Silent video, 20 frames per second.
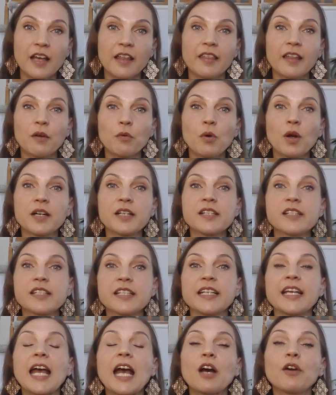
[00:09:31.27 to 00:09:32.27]
They want to
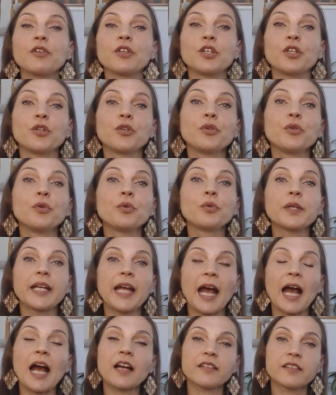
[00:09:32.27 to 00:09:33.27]
see how you
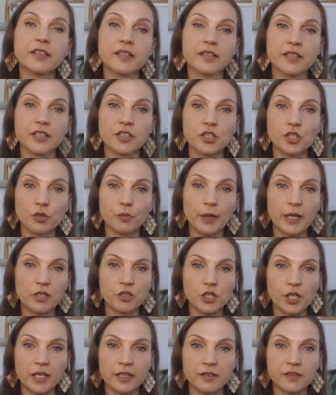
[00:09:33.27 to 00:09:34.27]
react to
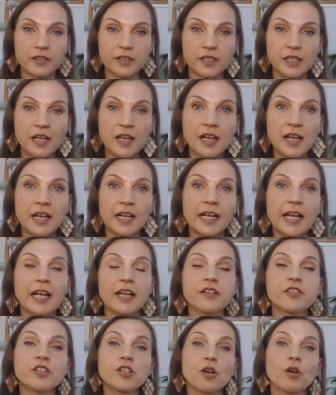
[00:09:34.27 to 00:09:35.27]
situations.
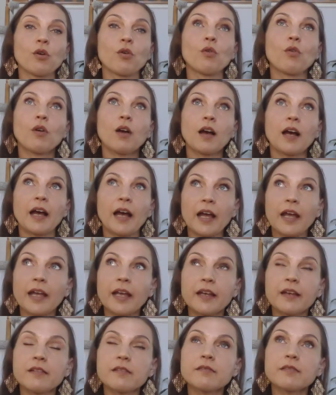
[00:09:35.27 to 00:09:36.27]
Okay, so
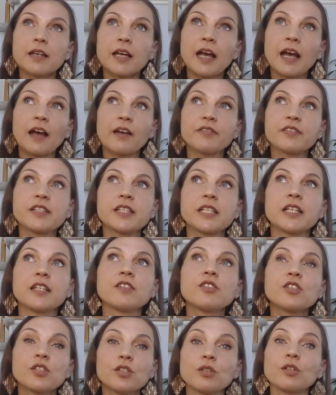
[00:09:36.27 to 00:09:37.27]
I have
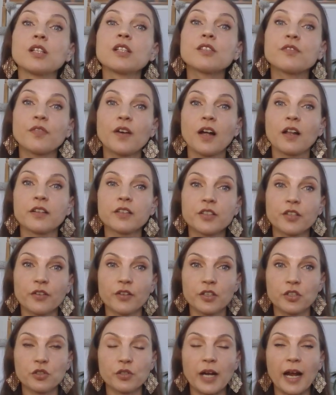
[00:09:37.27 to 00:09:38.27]
seen students fall into
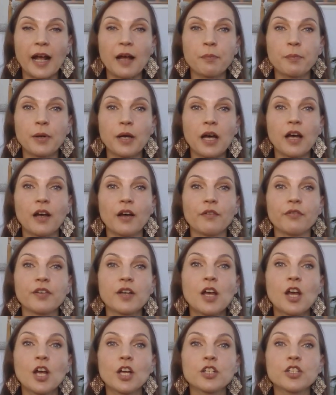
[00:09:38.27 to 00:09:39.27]
the trap of
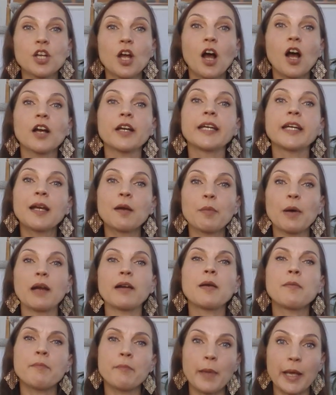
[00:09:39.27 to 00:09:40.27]
talking
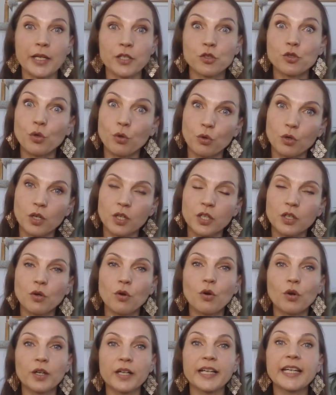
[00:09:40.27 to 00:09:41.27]
about a mentor
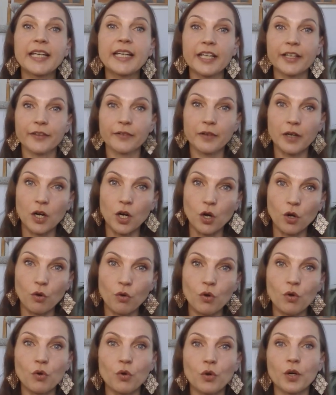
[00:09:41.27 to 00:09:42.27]
or a
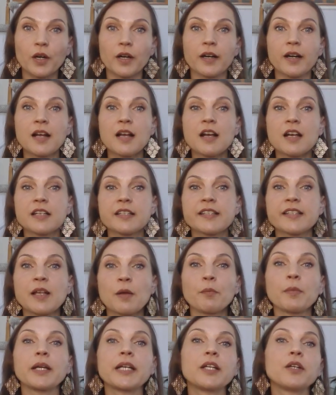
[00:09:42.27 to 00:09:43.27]
hero or
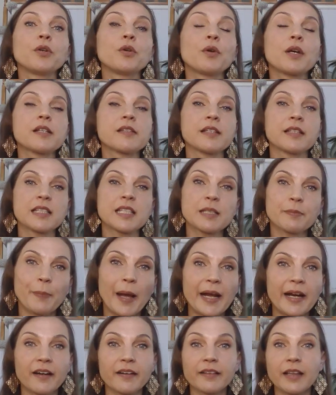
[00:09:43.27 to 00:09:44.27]
somebody who has
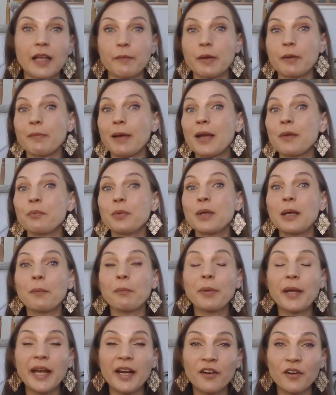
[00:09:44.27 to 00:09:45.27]
inspired them. It might be a
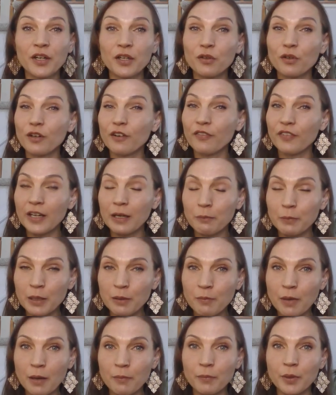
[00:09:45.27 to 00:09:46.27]
parent or a family
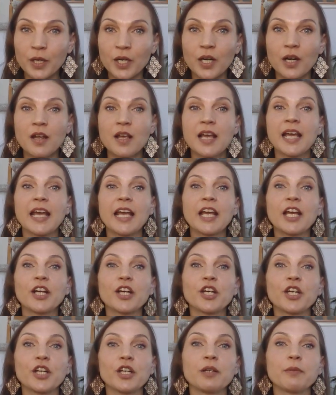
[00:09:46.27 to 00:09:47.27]
member.
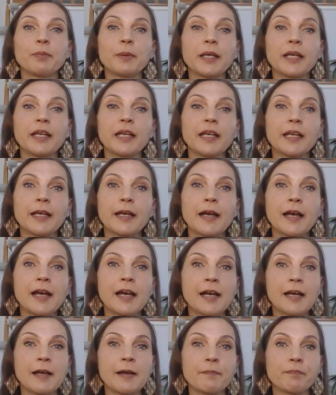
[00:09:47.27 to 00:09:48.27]
It could be,
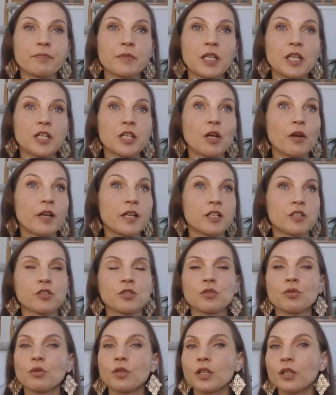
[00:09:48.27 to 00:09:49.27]
a
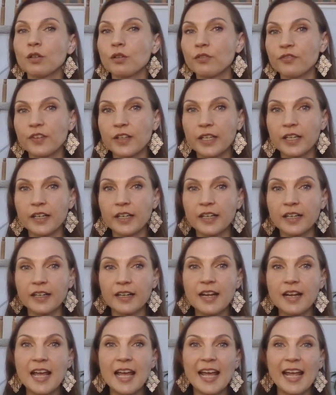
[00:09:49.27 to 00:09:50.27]
historical
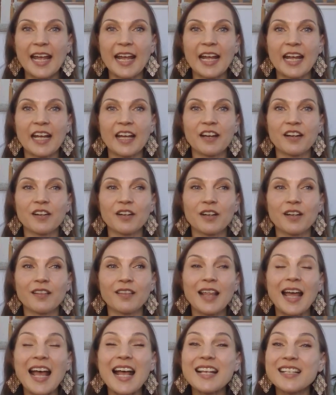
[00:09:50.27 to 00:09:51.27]
figure. And
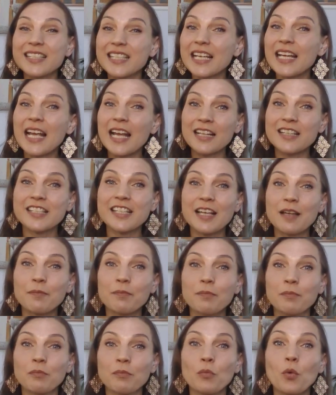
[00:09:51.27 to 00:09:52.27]
the essay ends up
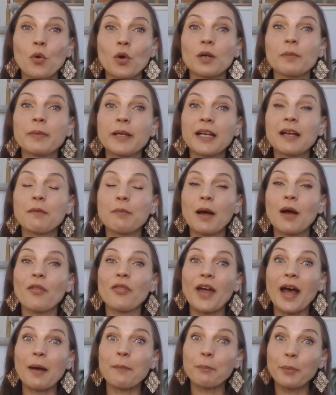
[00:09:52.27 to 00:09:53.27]
more being
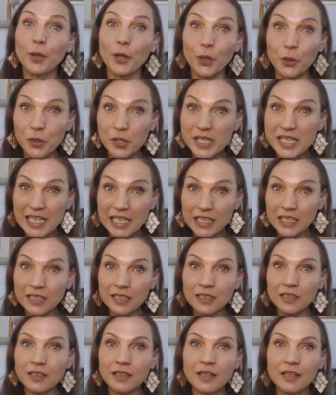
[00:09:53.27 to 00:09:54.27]
about that
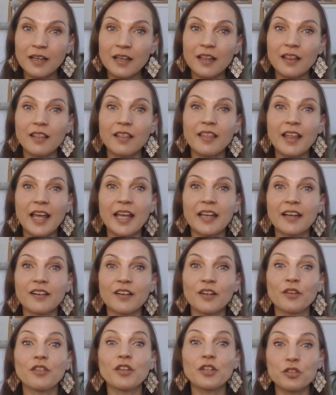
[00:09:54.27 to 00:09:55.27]
person
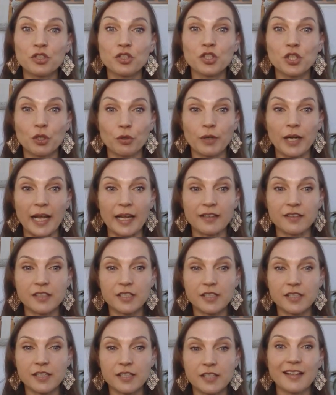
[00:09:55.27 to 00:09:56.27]
than the
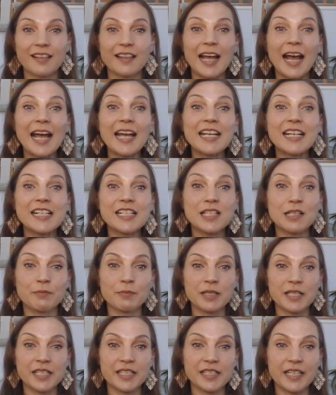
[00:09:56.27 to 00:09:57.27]
student. That is a
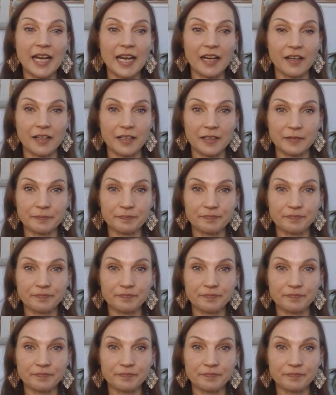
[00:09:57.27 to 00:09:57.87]
mistake.